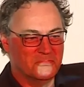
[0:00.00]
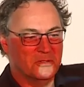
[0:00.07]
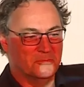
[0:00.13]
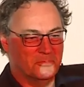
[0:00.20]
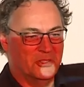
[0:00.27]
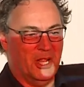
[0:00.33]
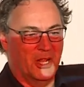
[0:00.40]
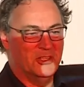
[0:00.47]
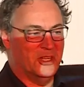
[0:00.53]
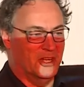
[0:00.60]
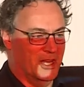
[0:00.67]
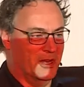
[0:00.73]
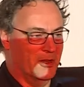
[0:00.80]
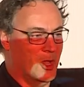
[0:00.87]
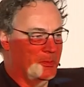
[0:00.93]

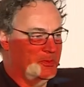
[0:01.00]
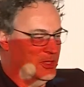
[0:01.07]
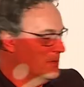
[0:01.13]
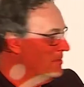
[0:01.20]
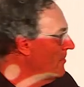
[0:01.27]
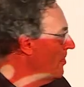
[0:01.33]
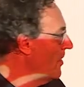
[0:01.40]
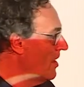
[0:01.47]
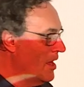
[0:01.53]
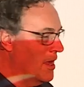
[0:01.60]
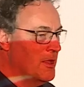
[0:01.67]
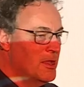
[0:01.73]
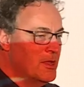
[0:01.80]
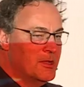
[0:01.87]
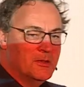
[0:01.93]
potentially an option.
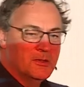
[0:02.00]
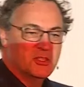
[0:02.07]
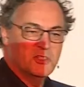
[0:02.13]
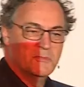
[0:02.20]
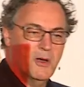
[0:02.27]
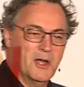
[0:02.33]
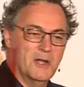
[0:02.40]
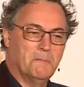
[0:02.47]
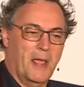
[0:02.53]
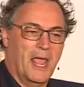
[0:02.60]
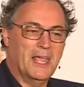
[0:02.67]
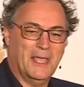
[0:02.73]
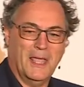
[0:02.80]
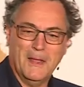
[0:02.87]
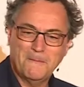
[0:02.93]
Smart
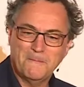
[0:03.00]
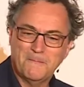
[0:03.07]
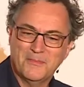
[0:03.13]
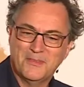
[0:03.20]
banking,